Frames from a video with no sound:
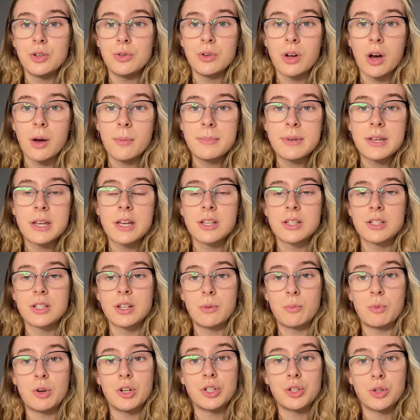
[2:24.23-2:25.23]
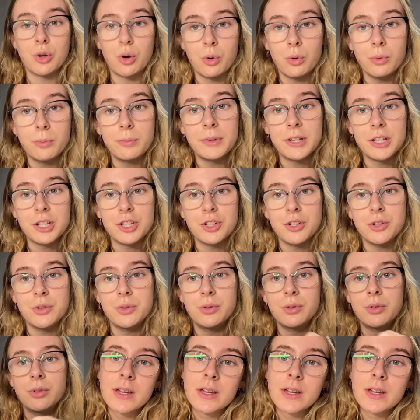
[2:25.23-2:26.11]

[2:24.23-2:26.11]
not because someone told me to.